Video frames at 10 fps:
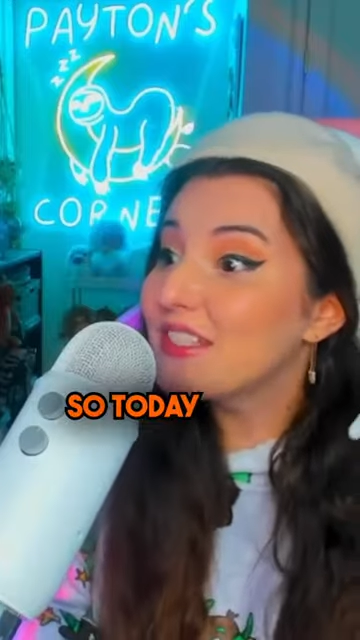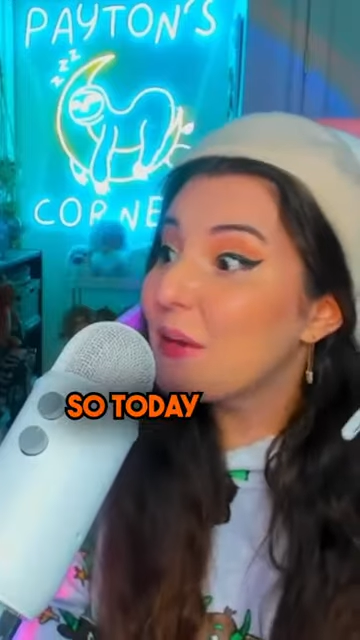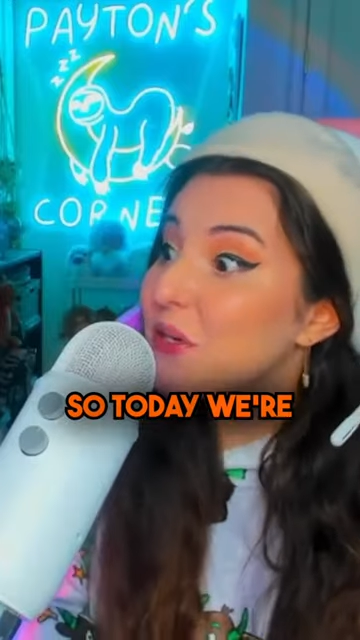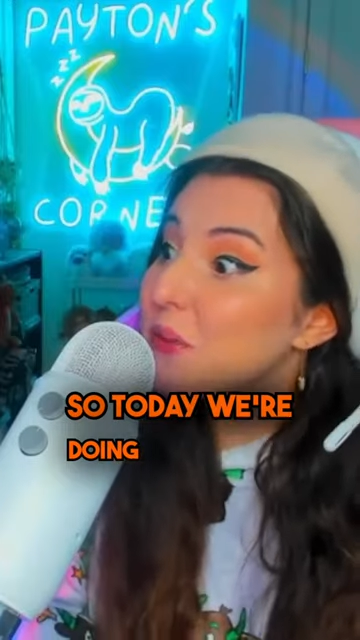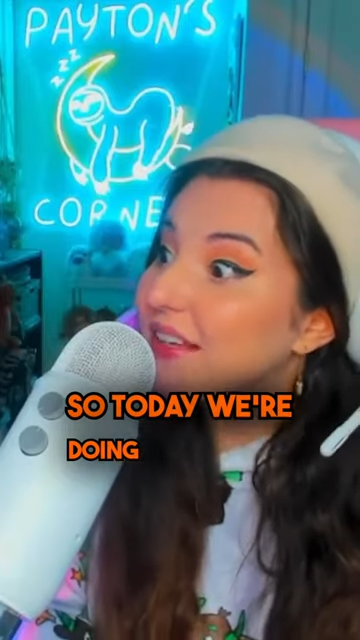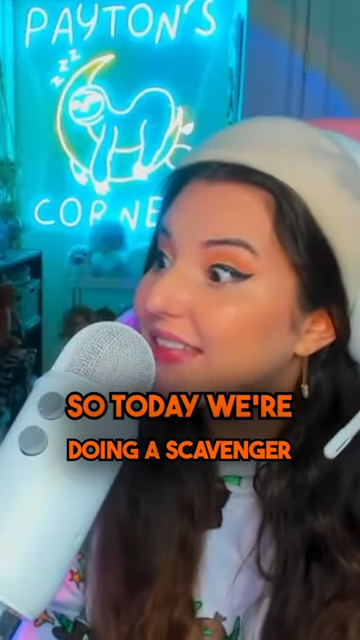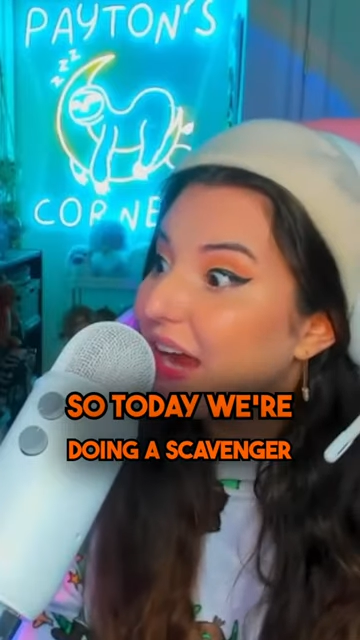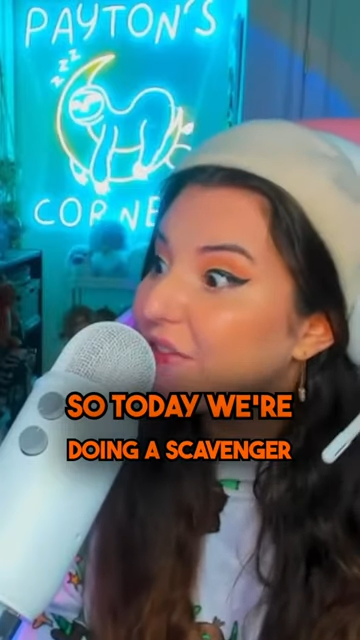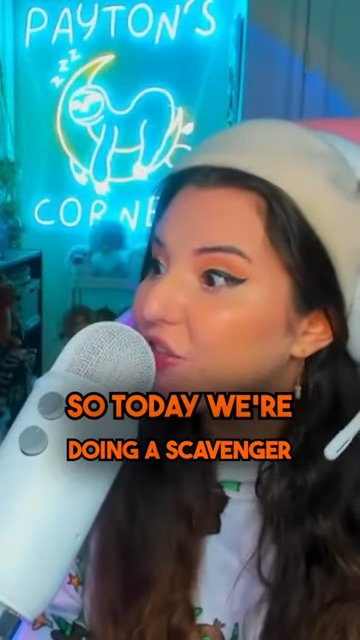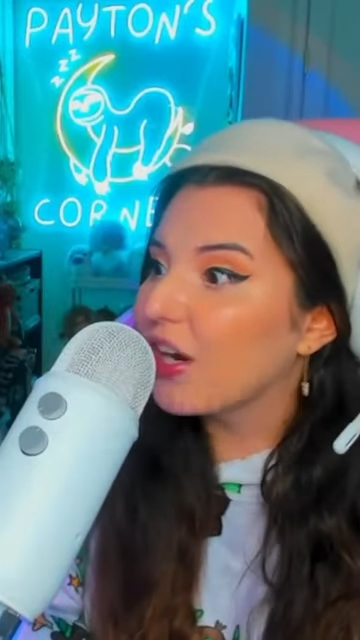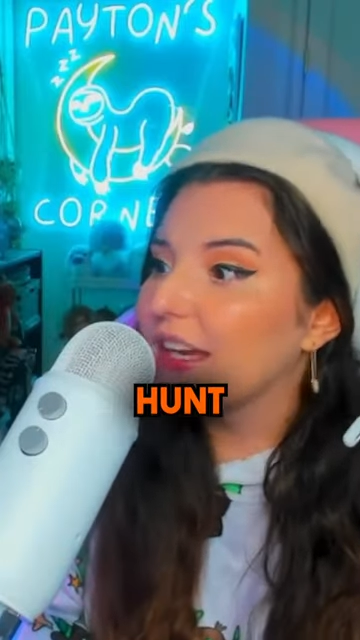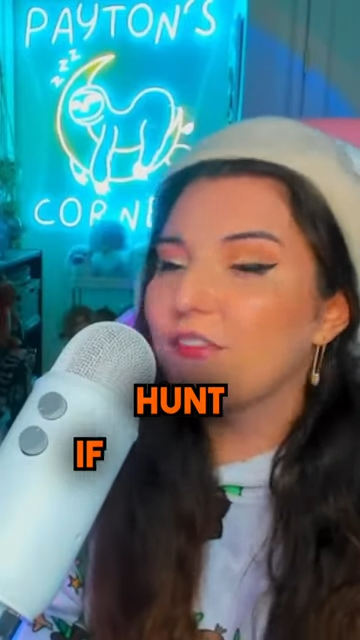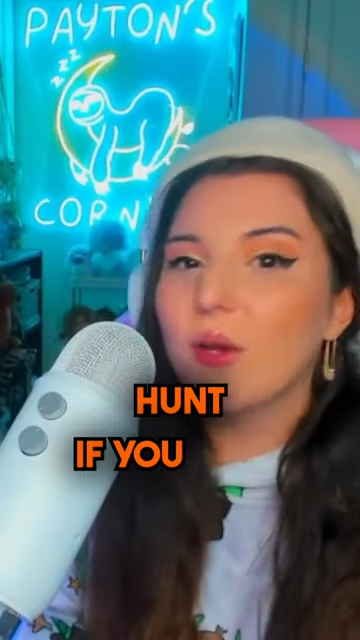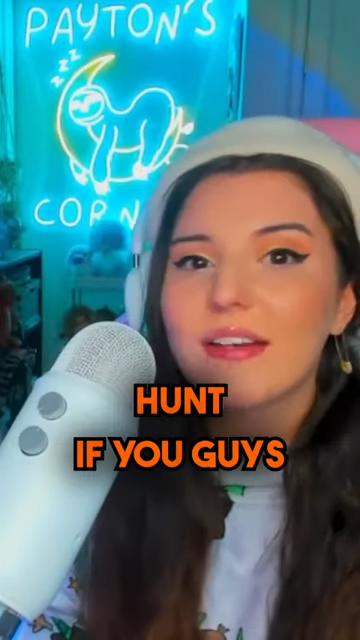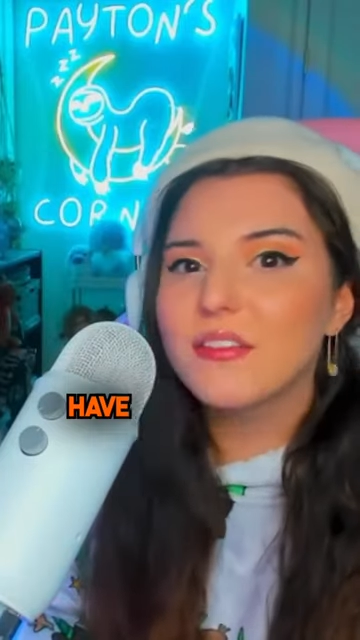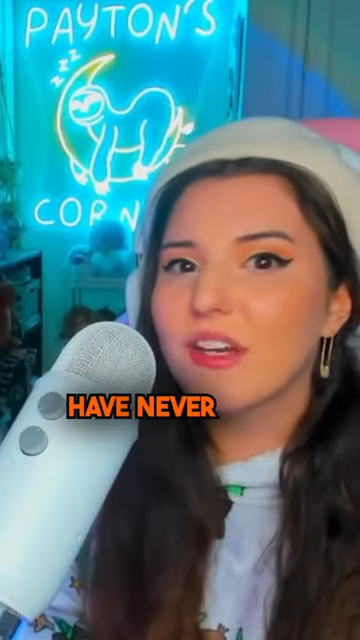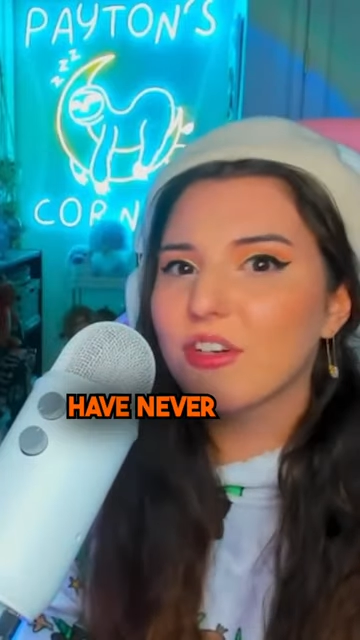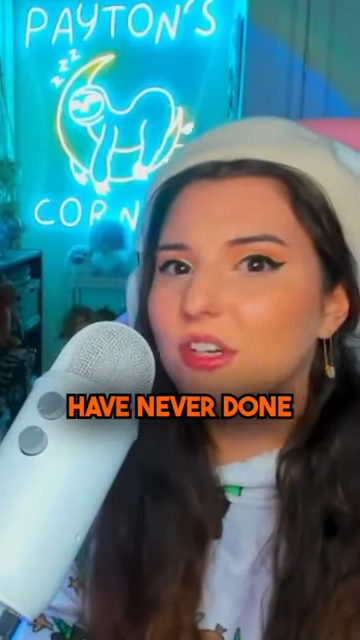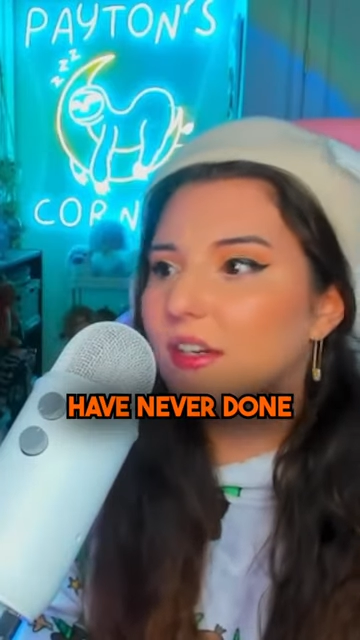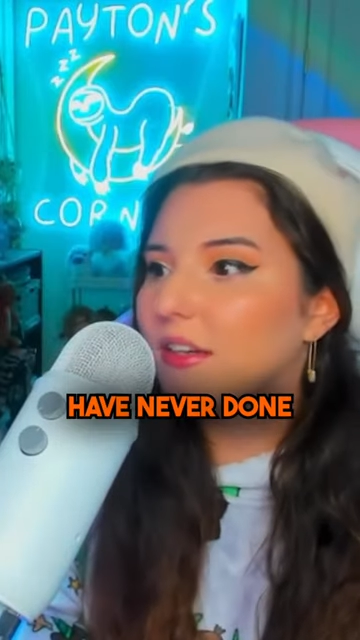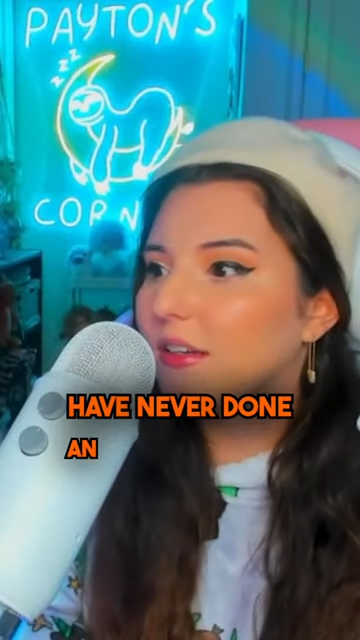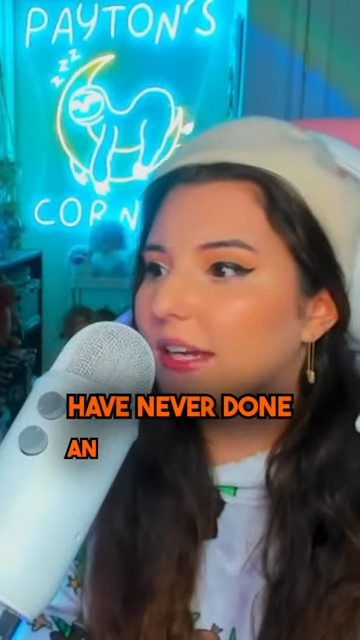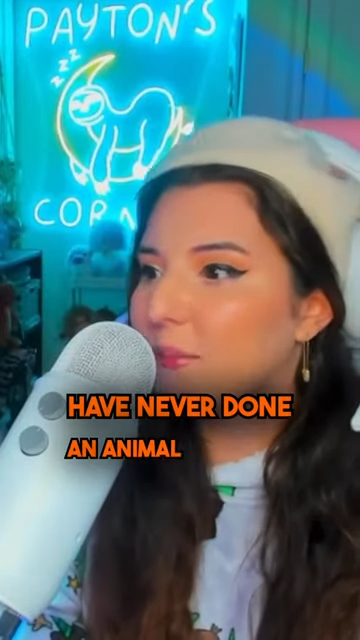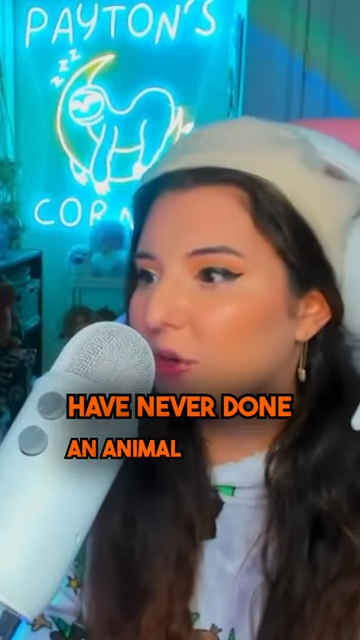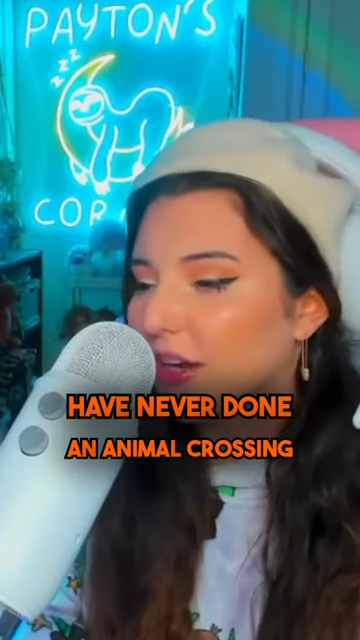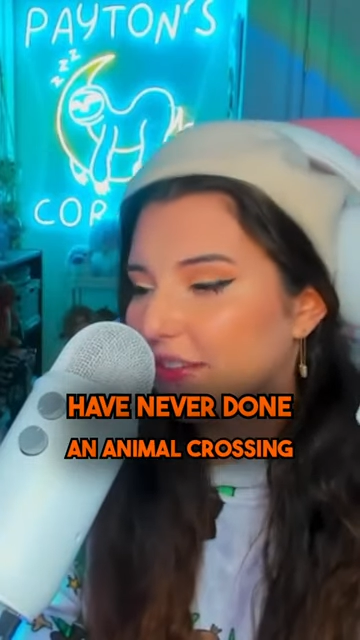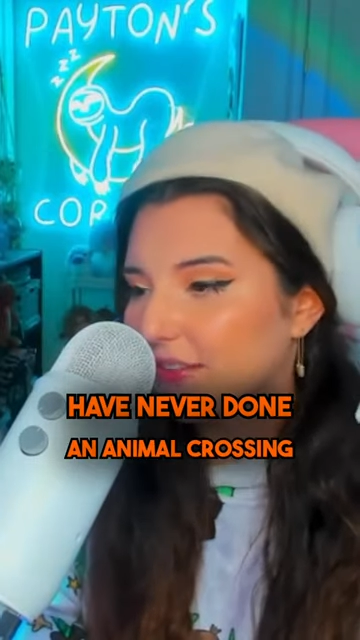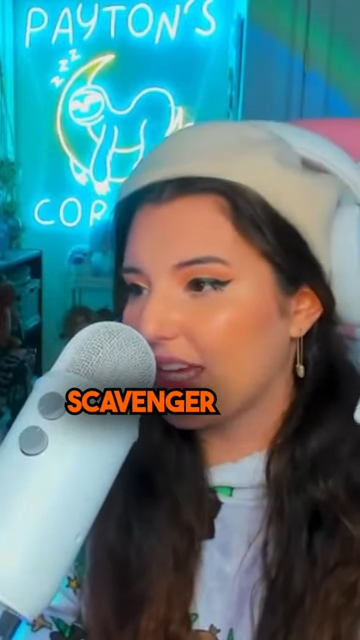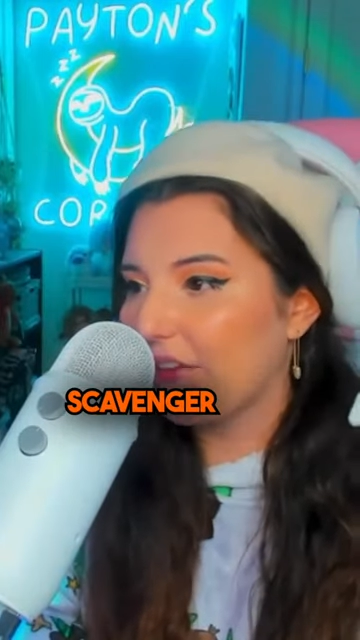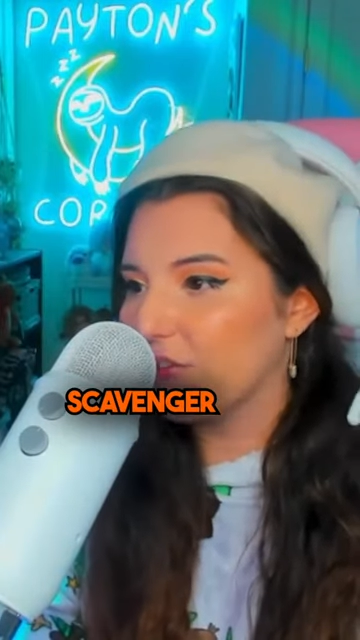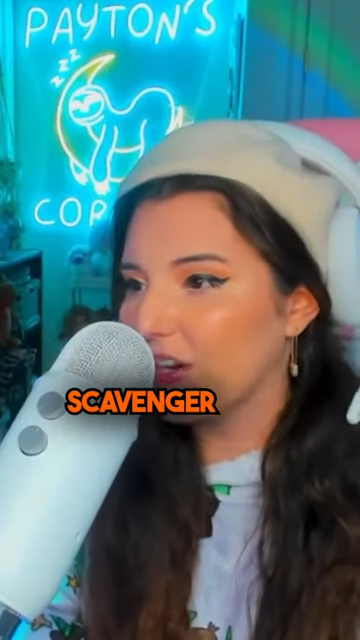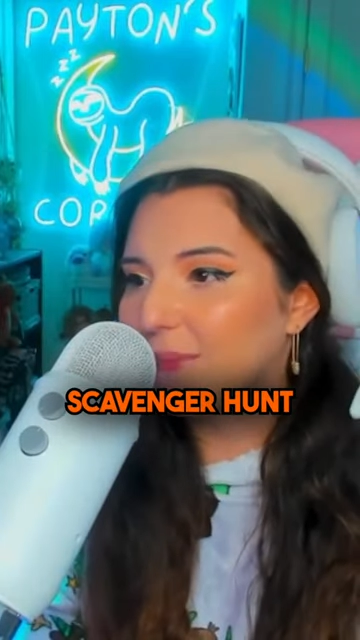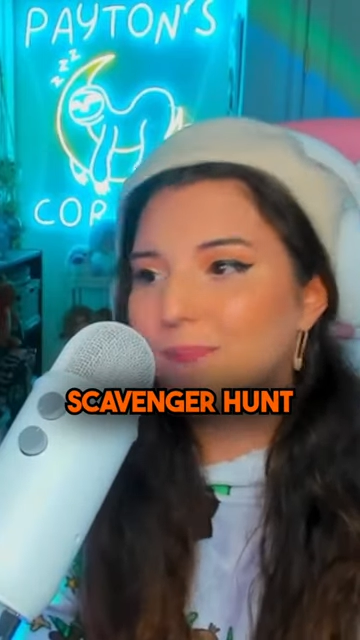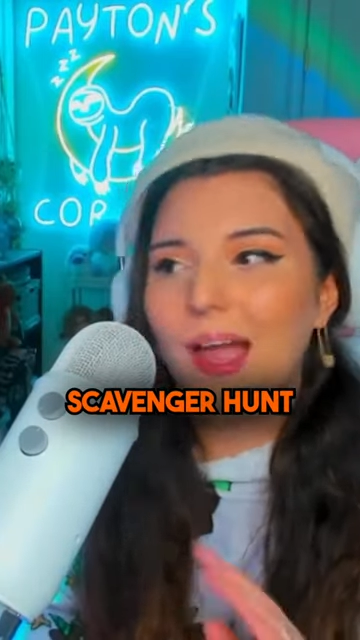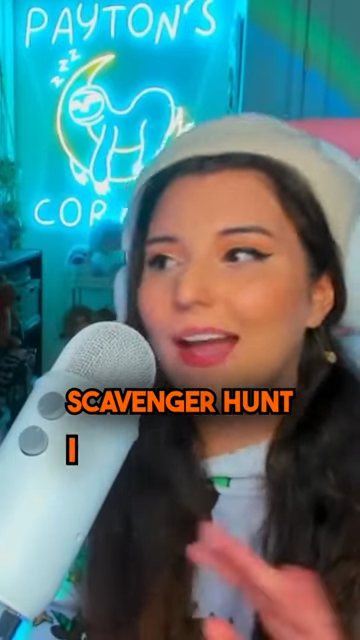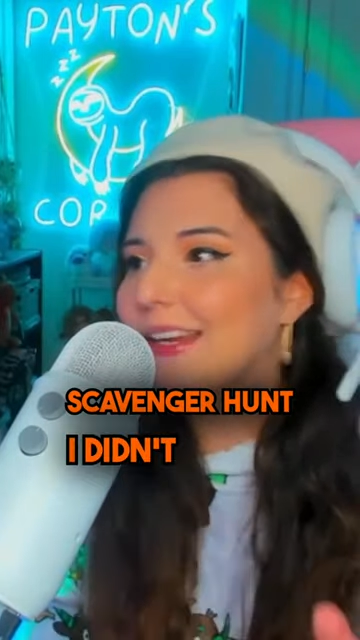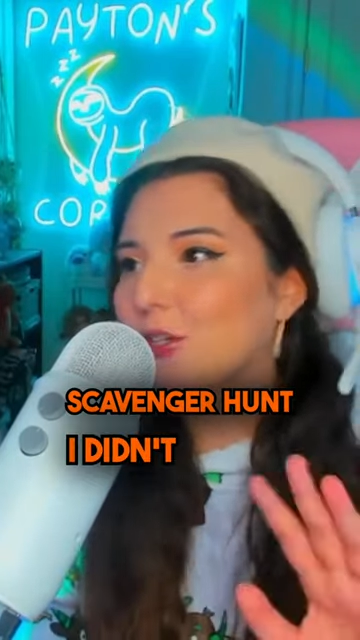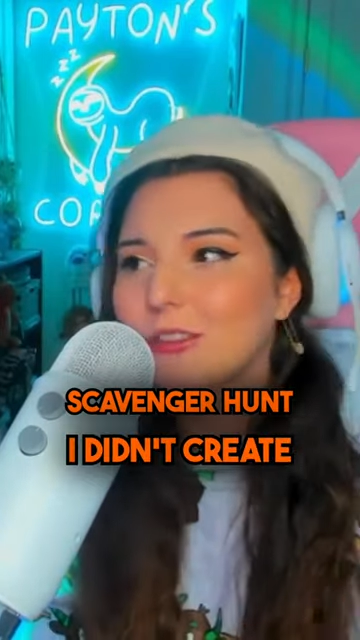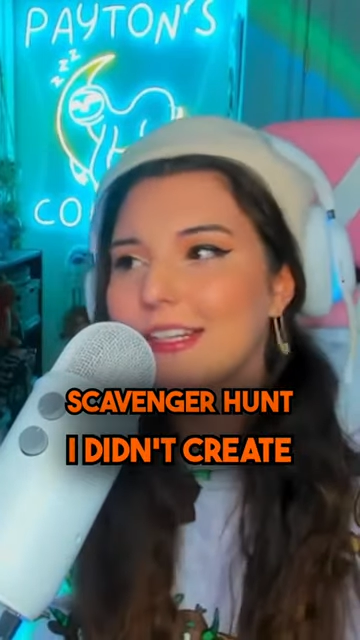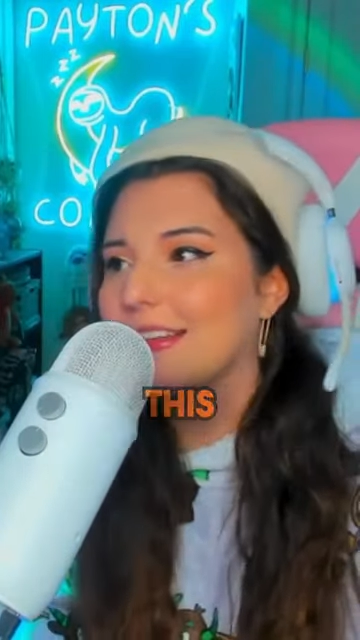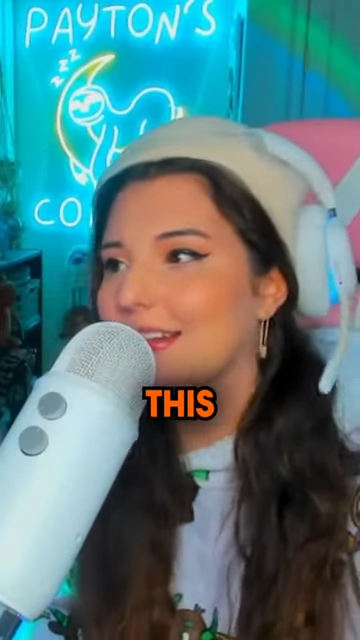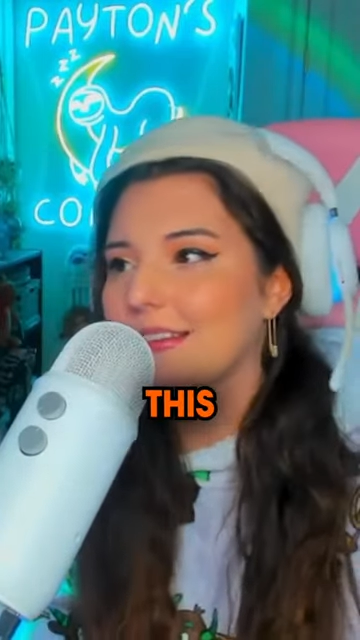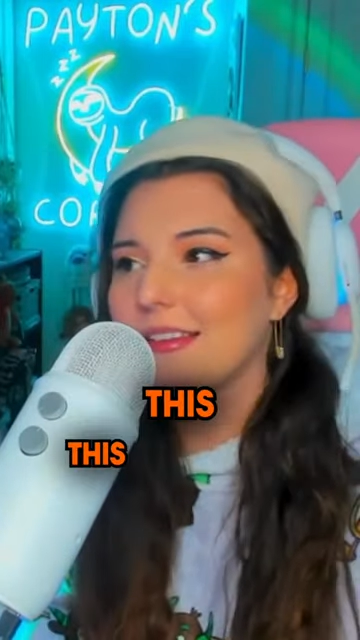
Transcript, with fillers: today we're doing a scavenger hunt. If you guys have never done an Animal Crossing scavenger hunt, I didn't create this.